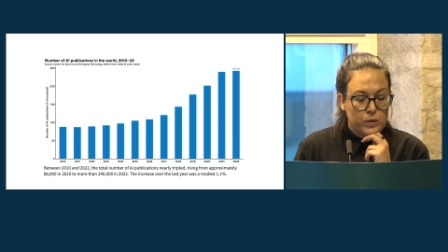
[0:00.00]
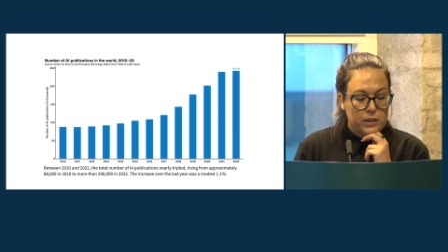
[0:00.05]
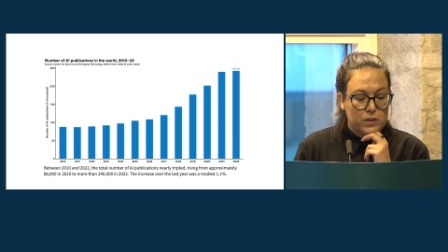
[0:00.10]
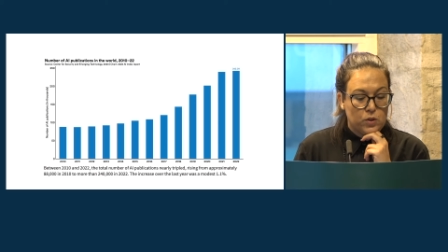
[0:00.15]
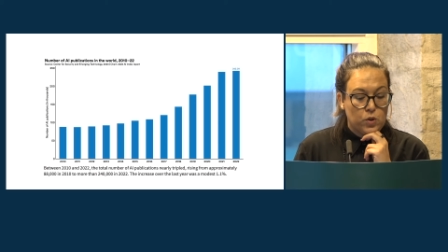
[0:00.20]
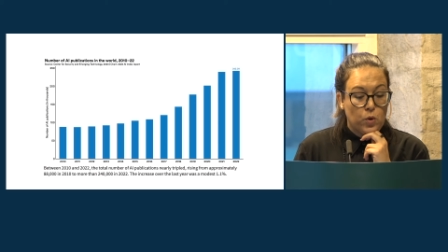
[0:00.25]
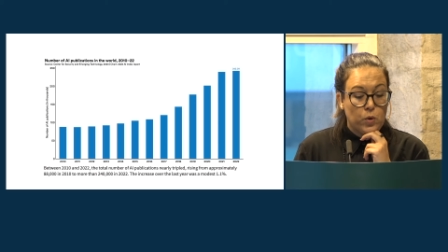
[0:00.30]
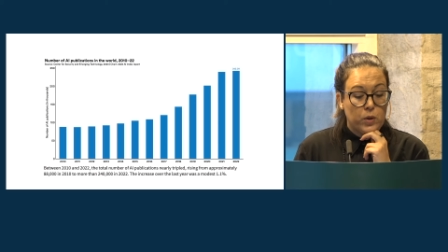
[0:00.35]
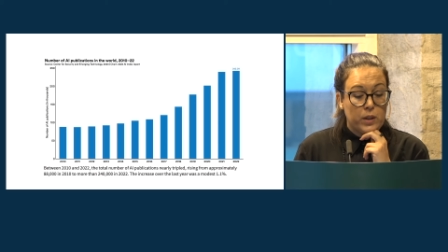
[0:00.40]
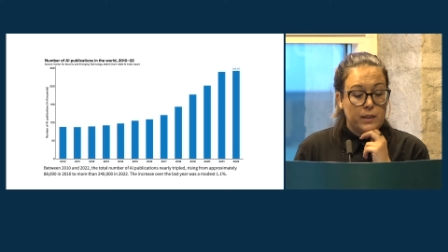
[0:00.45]
the
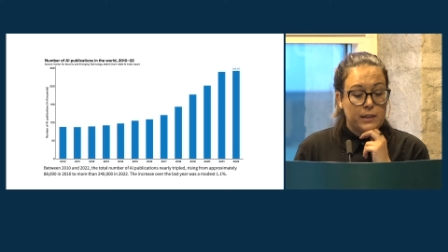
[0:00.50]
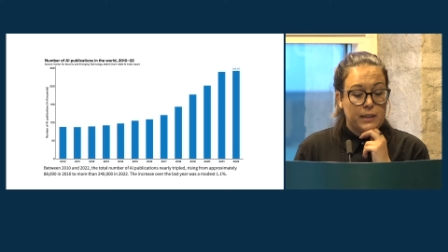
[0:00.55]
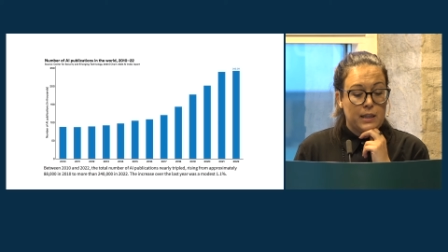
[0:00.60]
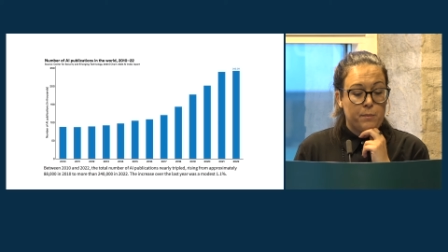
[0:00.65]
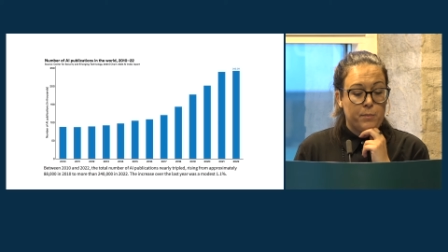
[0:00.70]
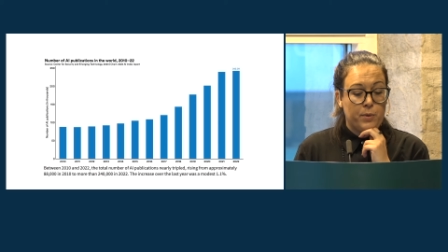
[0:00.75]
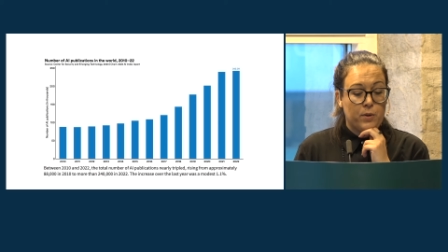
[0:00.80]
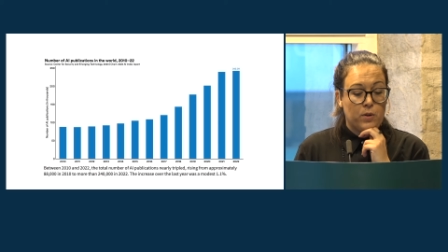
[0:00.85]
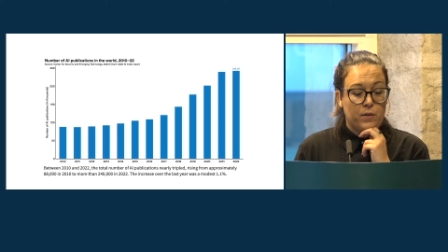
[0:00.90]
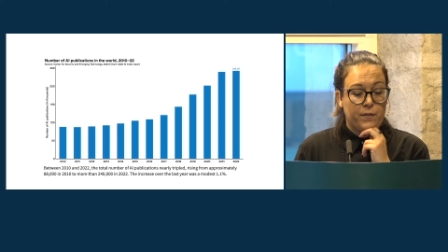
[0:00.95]
total
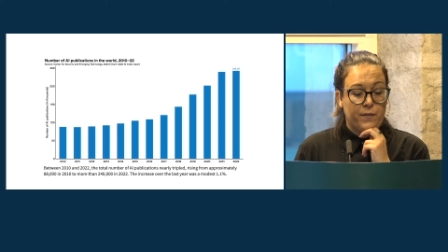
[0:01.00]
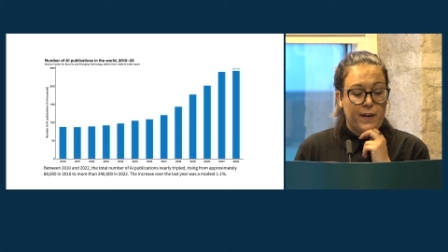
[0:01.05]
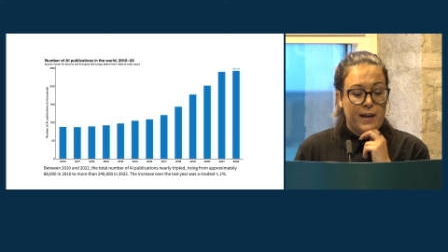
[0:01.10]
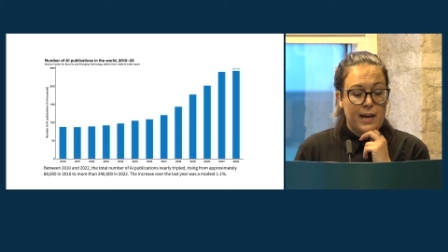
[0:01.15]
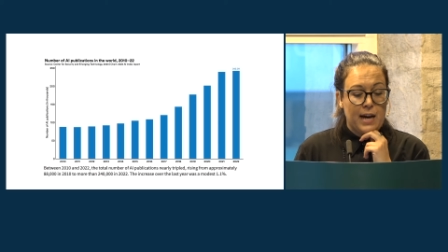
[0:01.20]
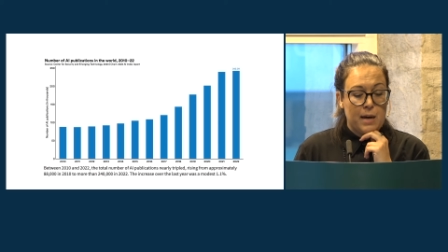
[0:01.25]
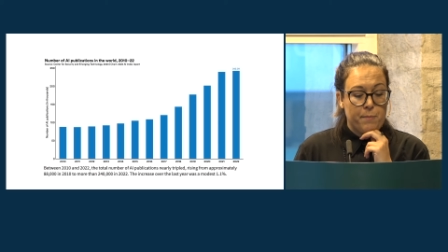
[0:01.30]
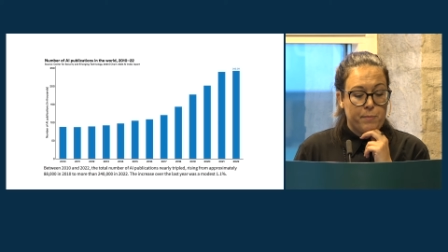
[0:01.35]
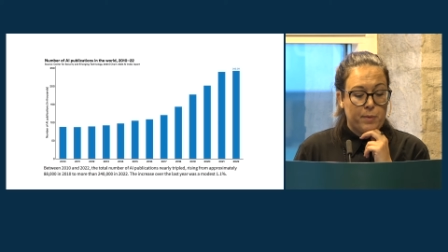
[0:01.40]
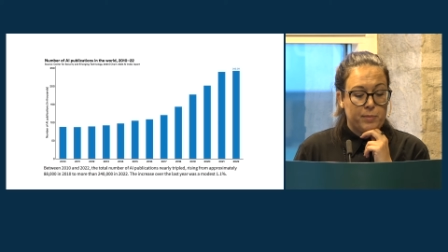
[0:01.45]
number of
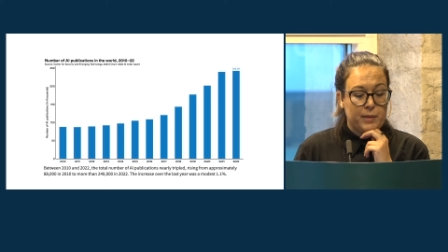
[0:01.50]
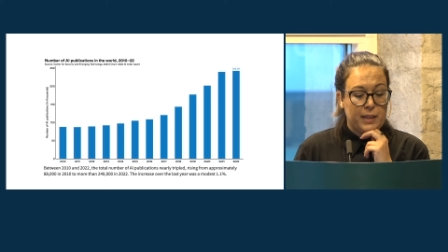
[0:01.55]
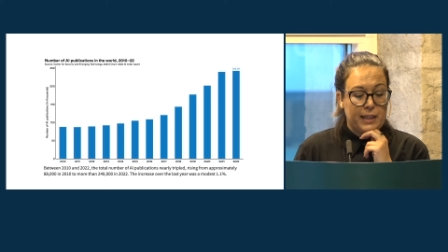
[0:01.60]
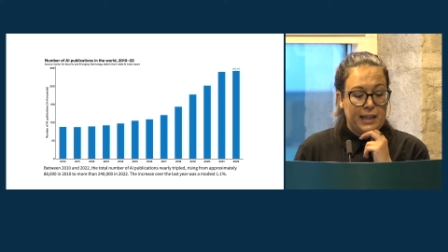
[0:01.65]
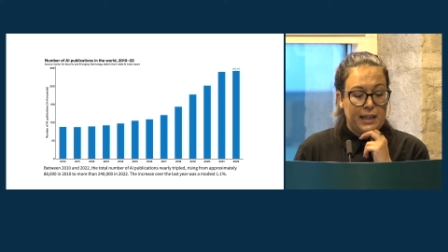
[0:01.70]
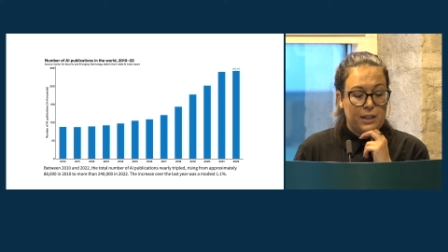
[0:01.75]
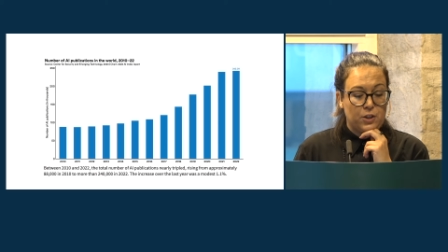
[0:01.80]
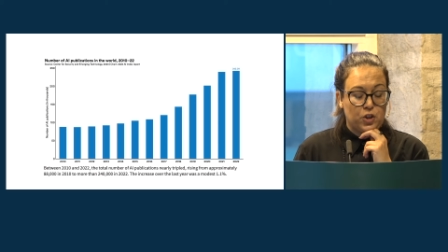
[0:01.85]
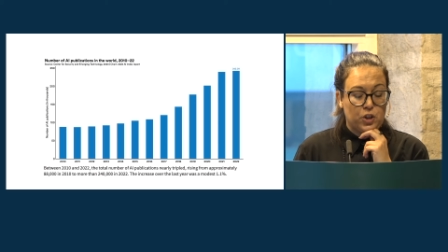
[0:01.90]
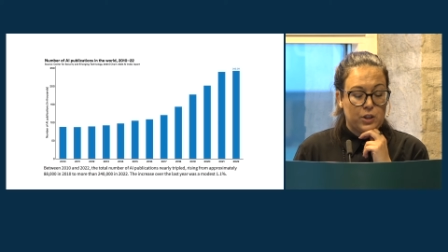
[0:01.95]
AI
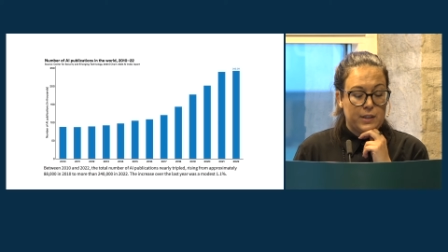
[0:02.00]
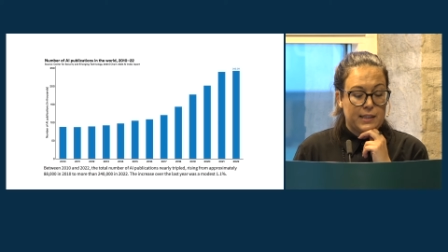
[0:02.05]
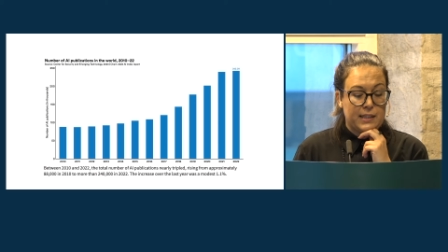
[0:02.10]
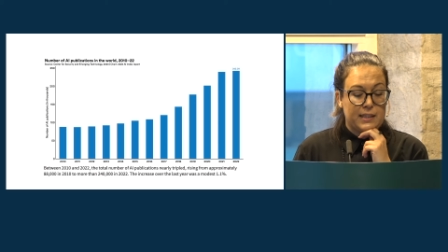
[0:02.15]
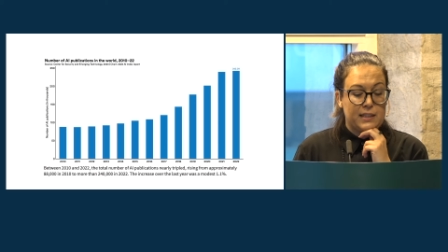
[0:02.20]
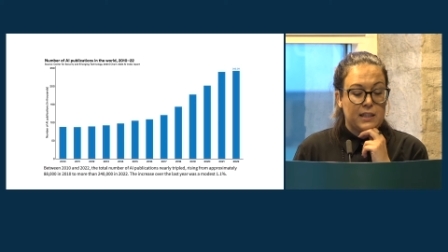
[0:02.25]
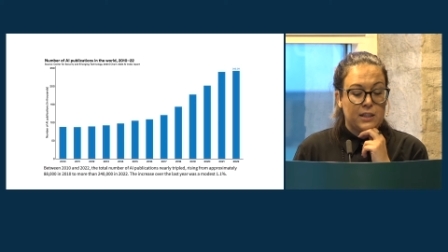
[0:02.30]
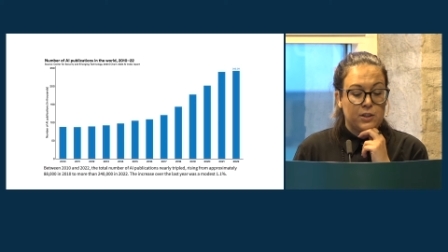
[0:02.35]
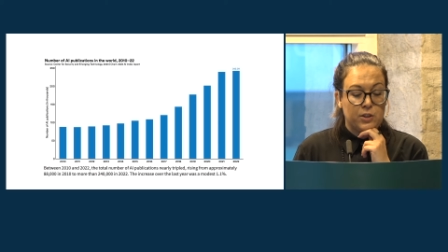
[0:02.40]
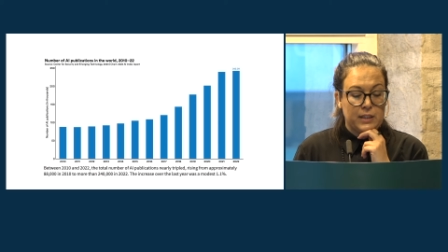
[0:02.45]
publications
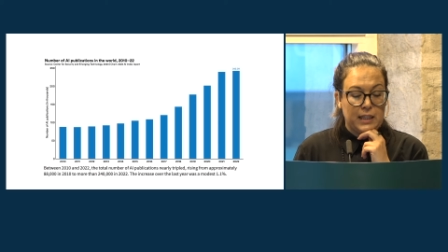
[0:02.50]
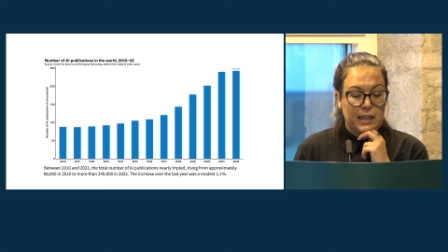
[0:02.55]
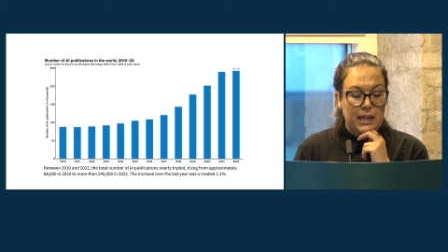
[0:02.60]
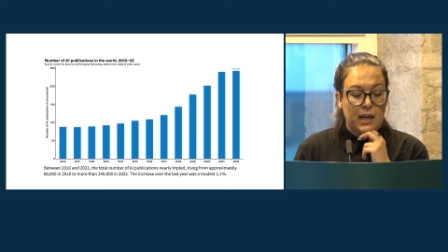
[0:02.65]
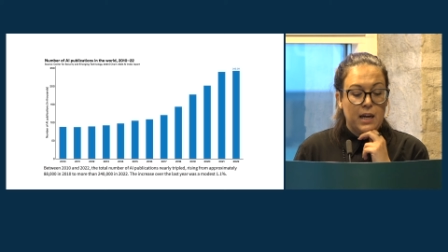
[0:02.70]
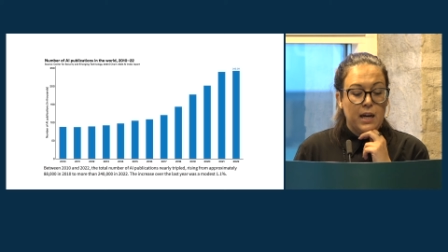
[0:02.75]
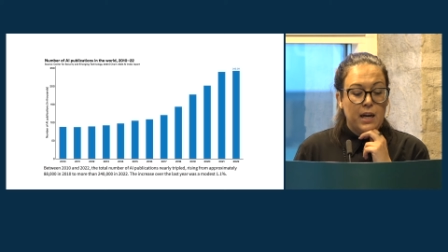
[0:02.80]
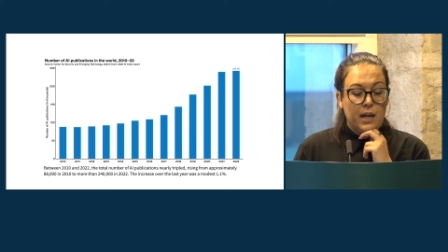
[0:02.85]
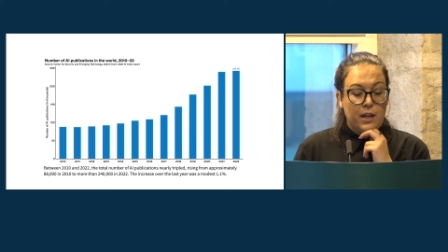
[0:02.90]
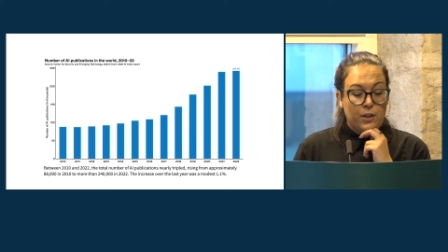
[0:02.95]
nearly
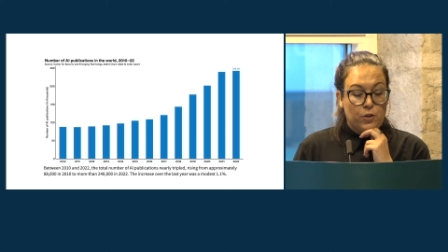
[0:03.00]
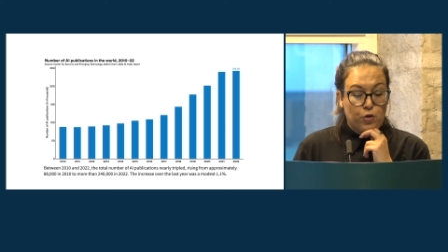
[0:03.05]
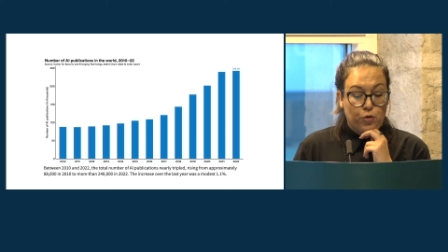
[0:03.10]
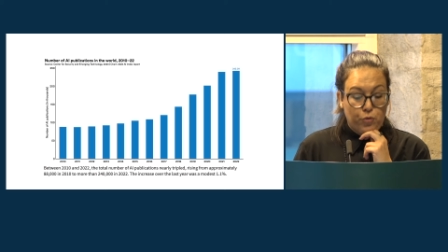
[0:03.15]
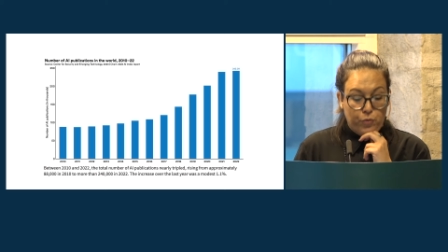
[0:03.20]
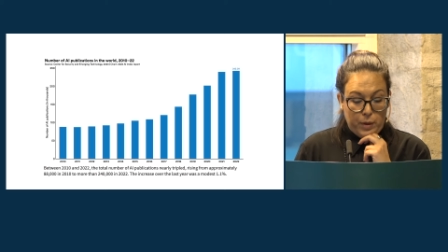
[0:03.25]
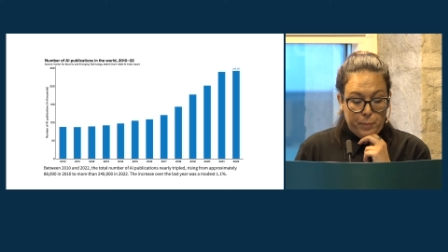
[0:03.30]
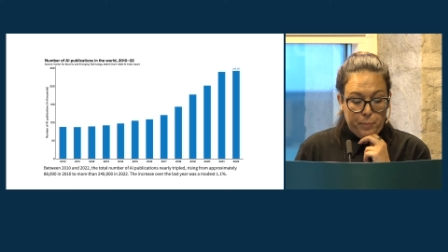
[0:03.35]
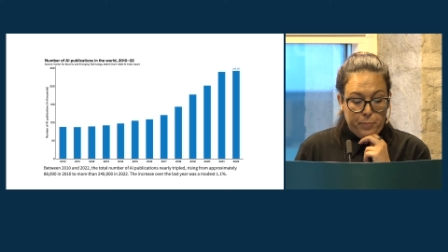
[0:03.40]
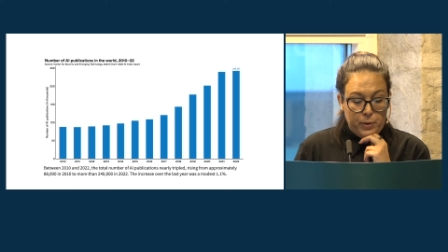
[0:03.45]

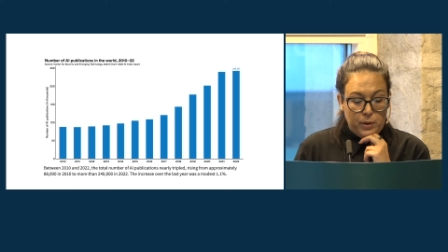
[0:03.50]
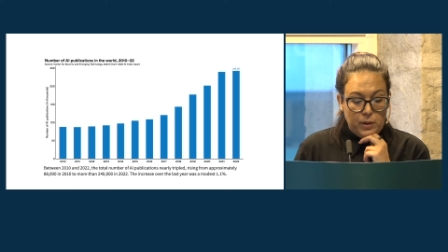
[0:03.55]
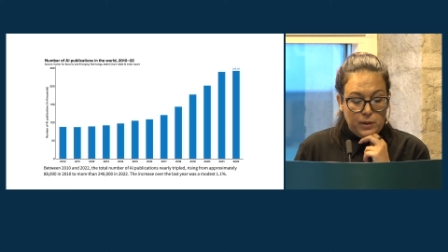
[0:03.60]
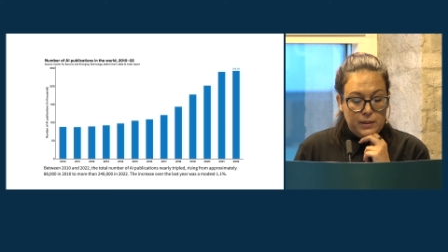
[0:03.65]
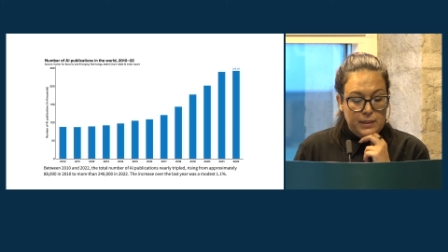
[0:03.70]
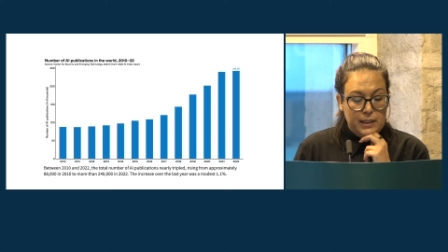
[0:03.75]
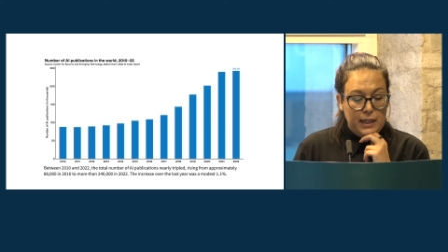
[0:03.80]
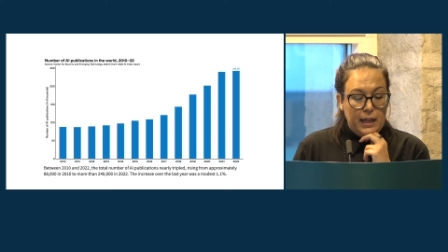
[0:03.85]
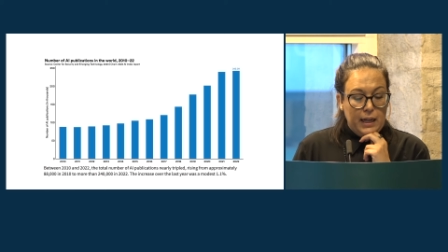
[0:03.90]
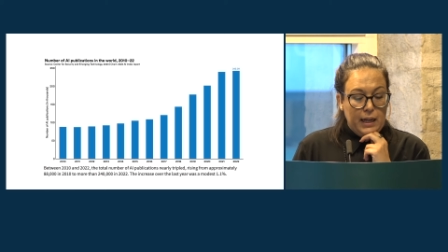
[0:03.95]

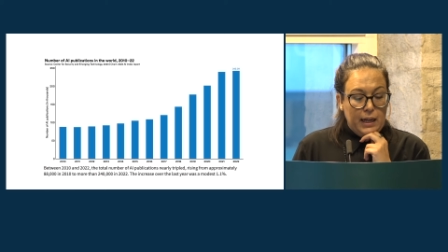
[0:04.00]
tripled.